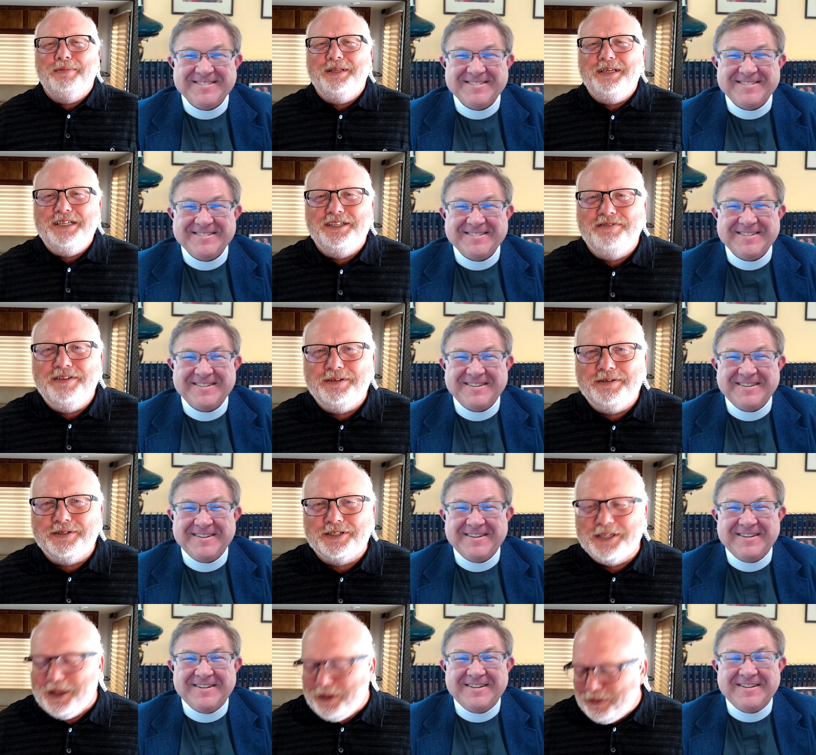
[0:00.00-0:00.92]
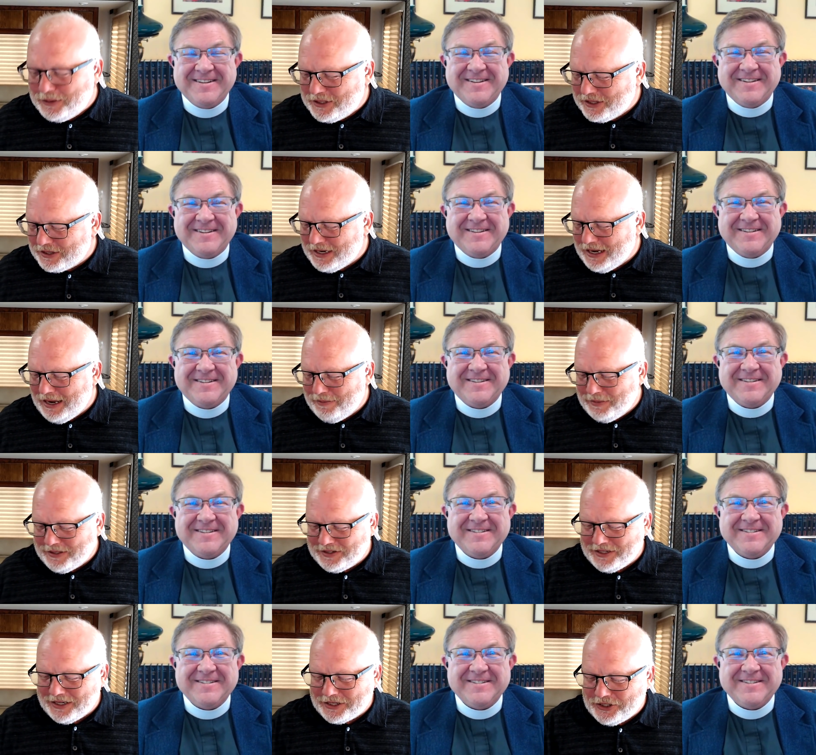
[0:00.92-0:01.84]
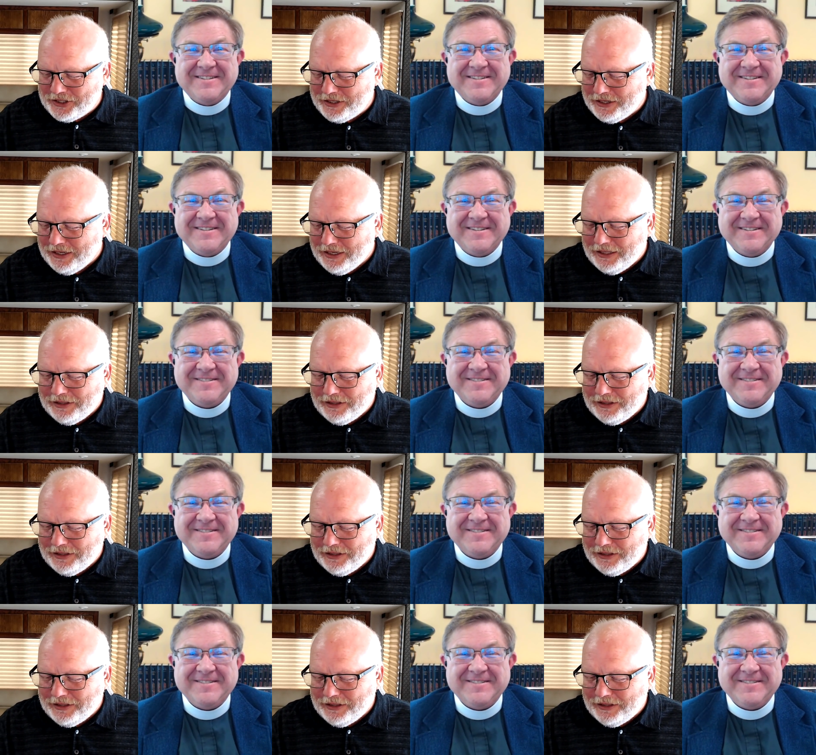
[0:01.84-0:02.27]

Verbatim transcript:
Speaker 1: Please, viewers, go to the comment section.